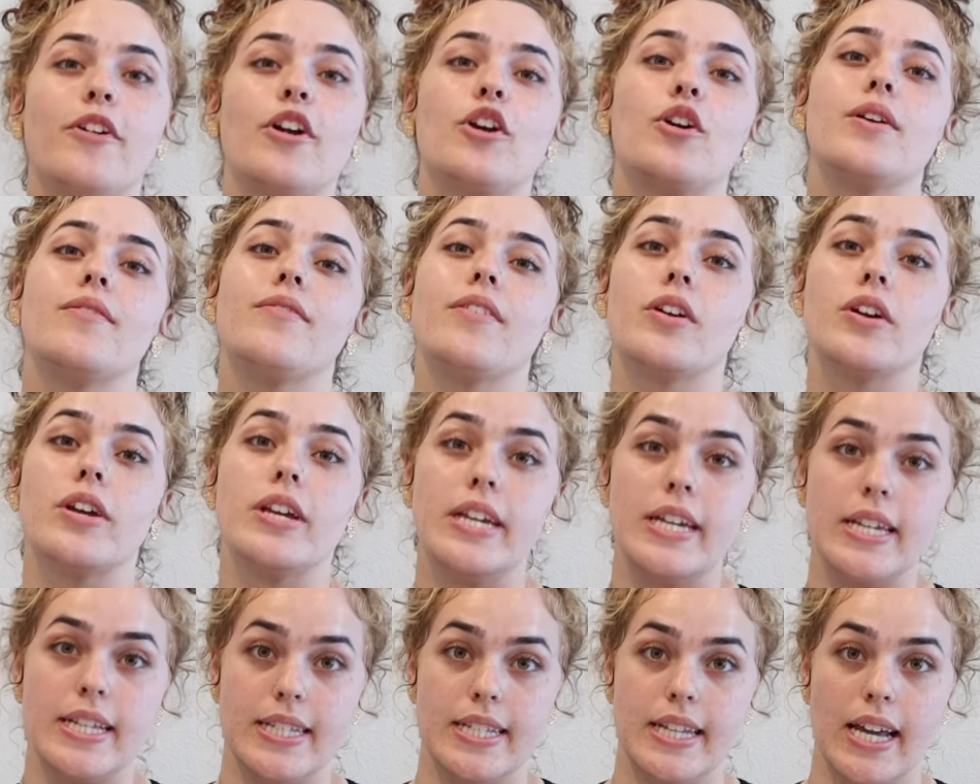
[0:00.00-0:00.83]
very,
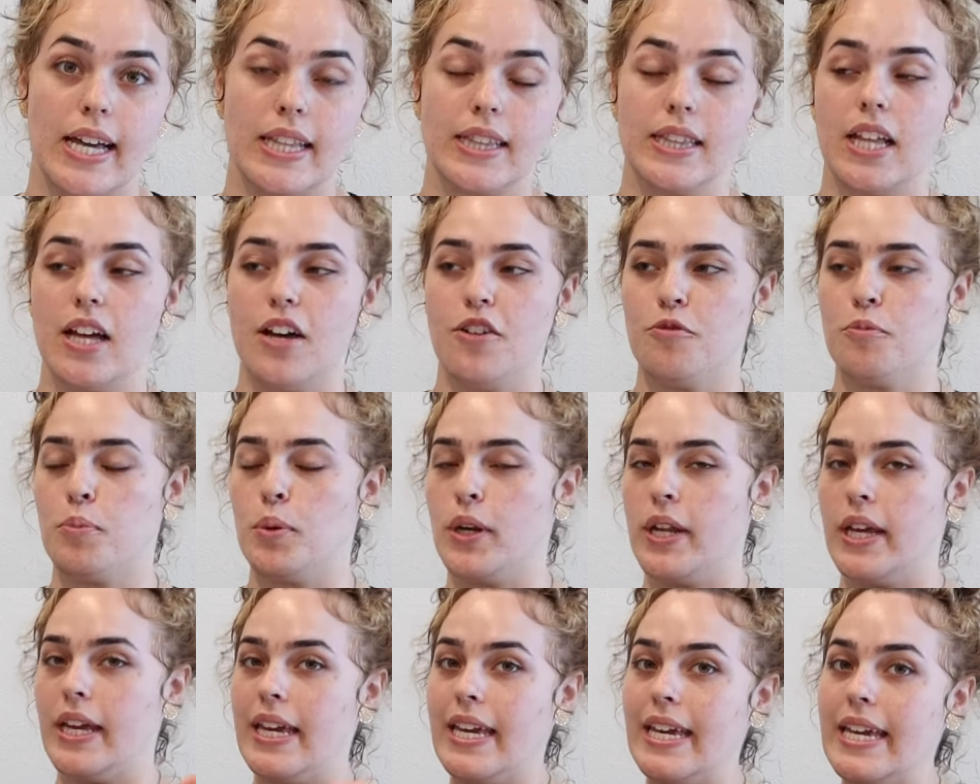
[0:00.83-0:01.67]
very easy. I love
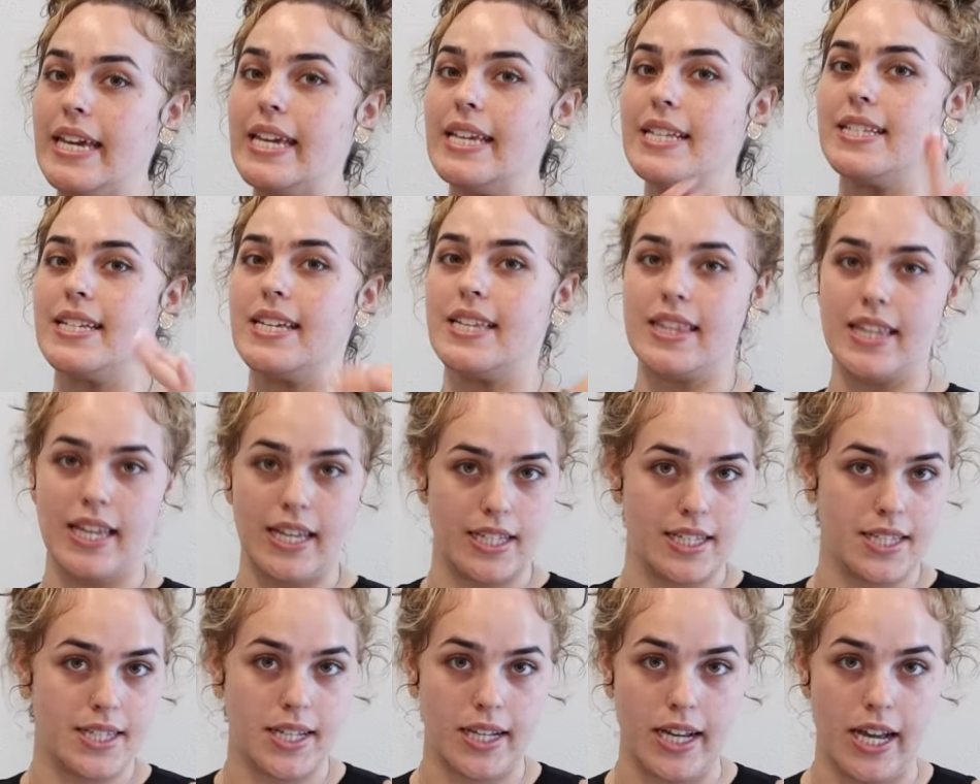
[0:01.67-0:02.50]
putting easy
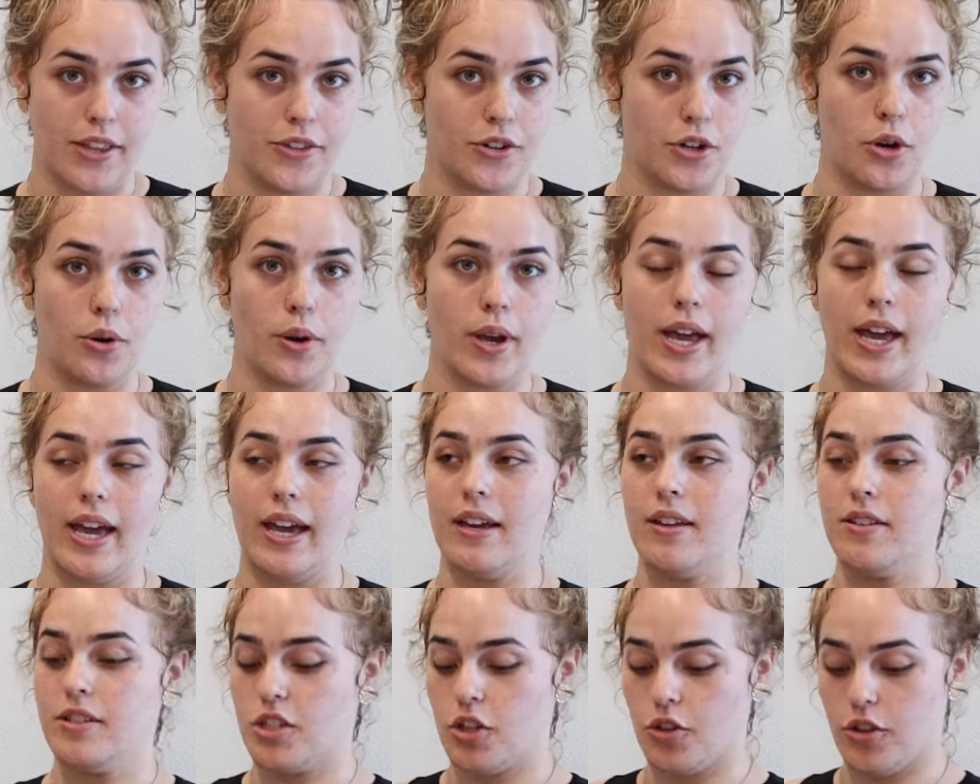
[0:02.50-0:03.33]
things together,
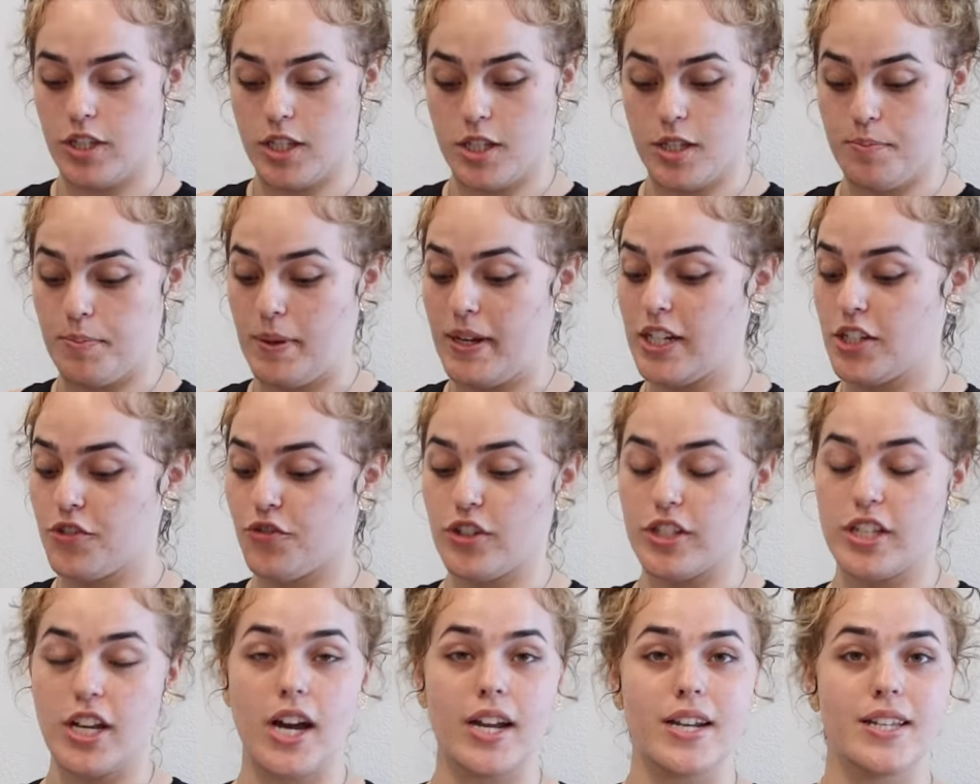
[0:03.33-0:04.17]
okay? So the spinach
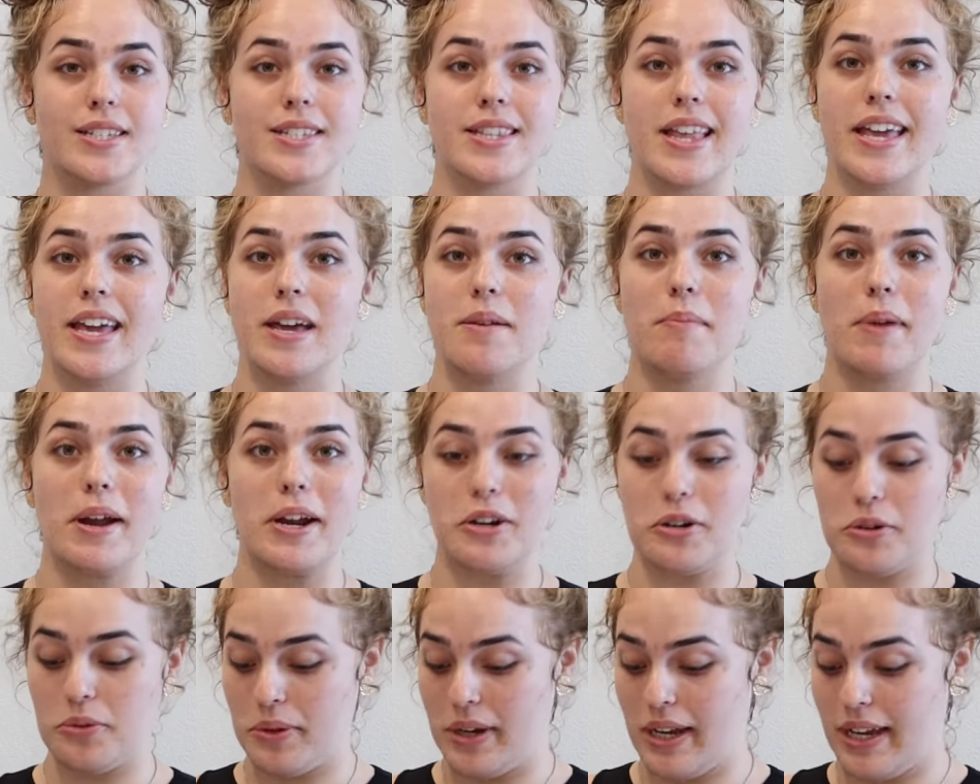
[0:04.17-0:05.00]
frittatas, they get
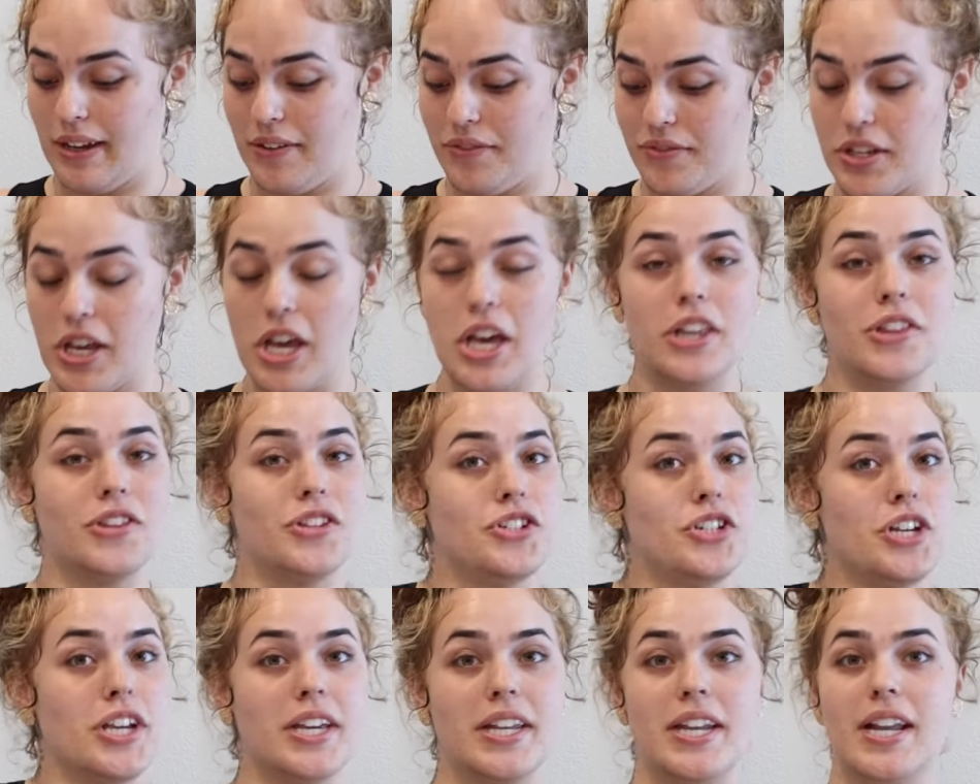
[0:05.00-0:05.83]
microwaved. The
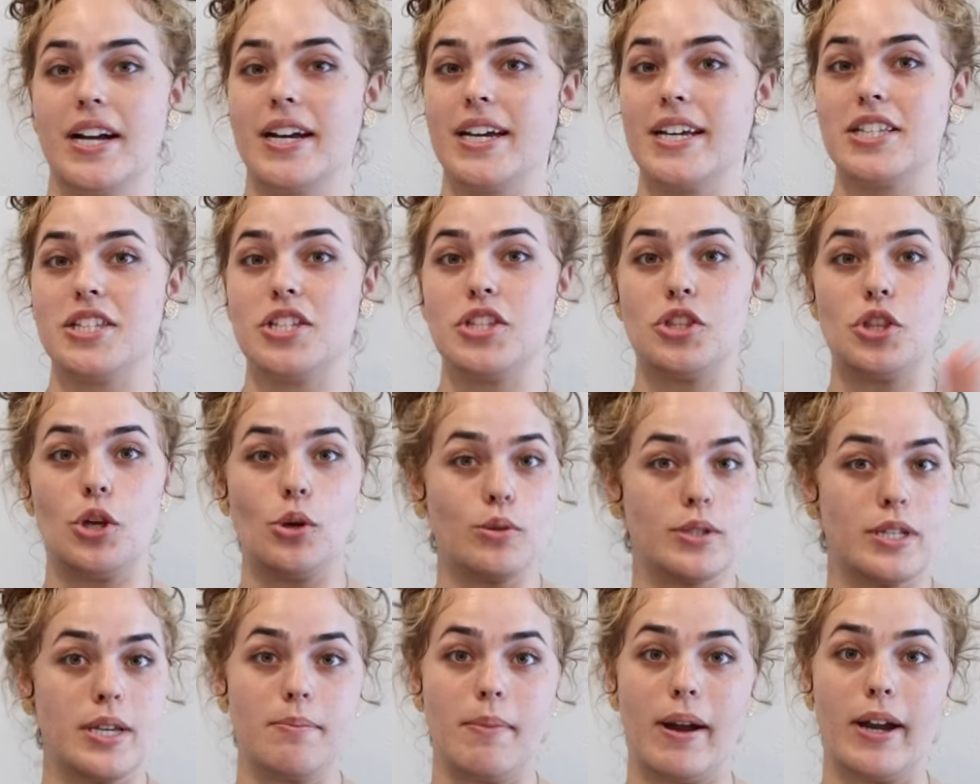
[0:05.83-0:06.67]
chicken nuggets,
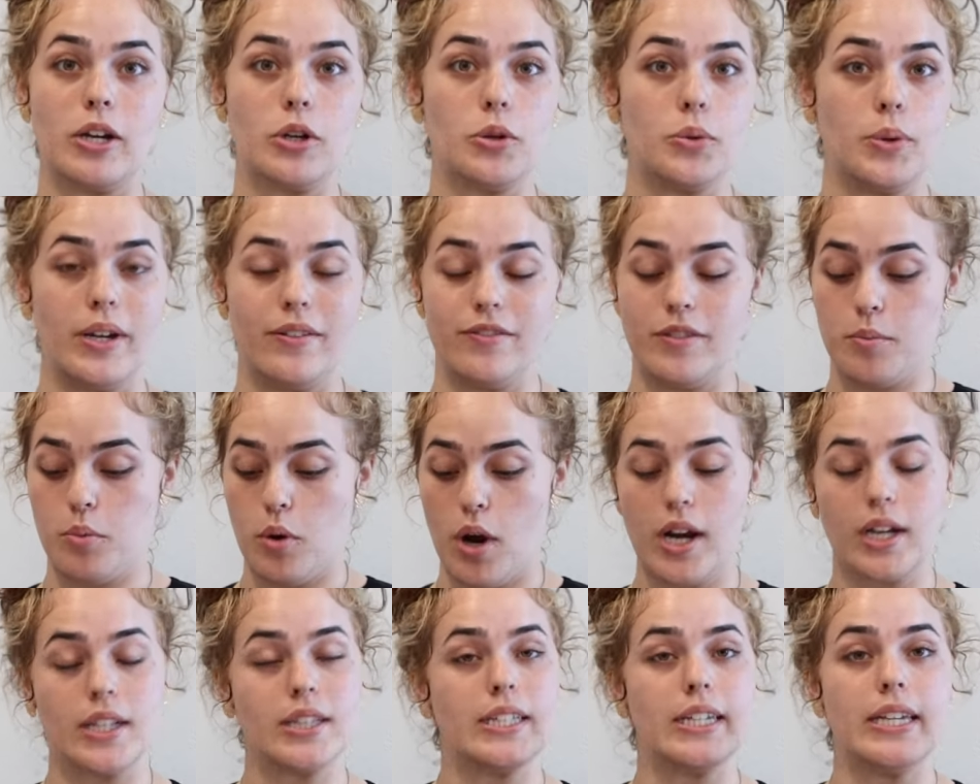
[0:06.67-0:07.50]
those get microwaved. The
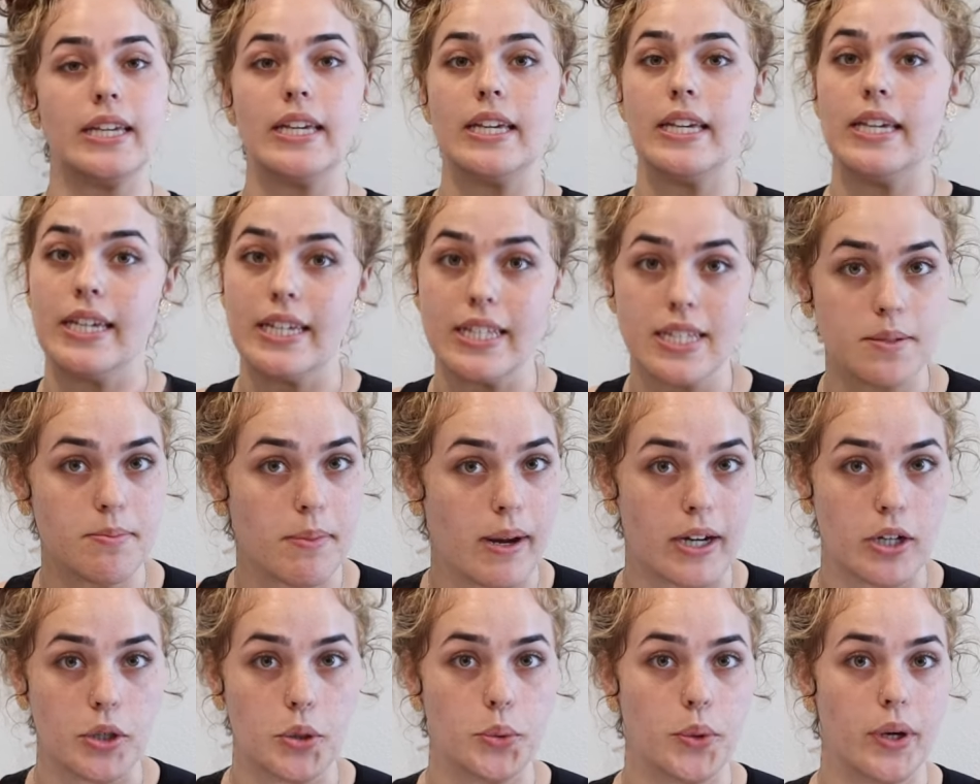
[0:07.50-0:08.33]
broccoli gets
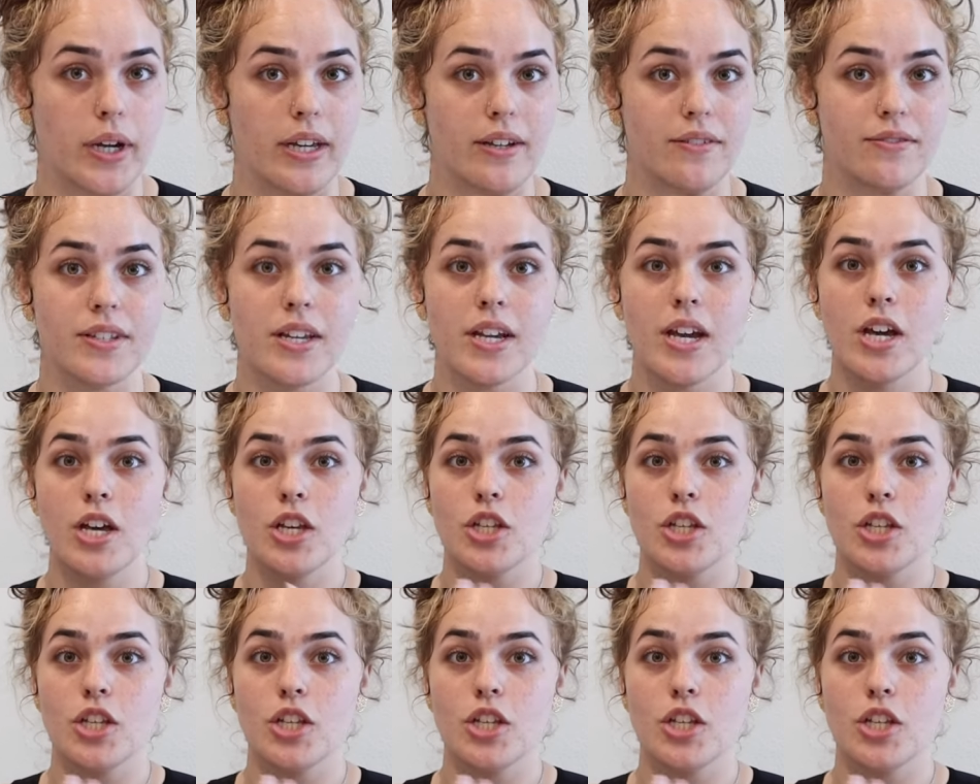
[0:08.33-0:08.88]
microwaved.